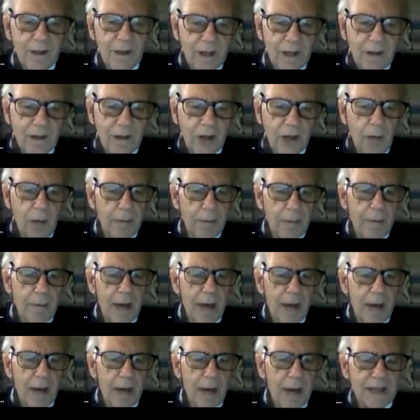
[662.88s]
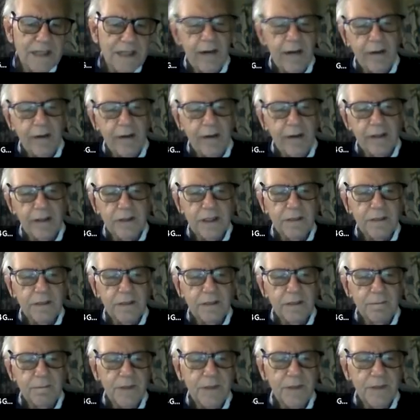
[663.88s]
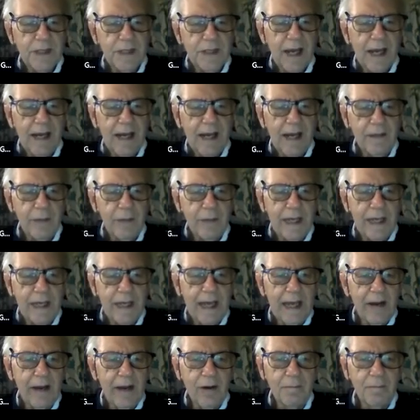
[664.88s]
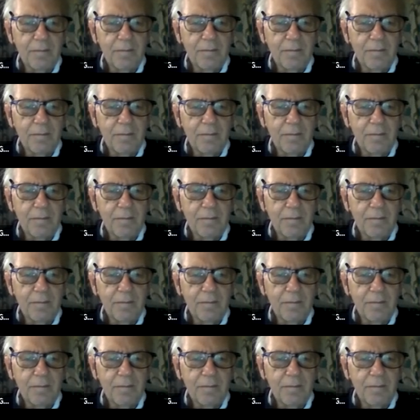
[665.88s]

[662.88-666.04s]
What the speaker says: Compromise aerials. So how did we get on?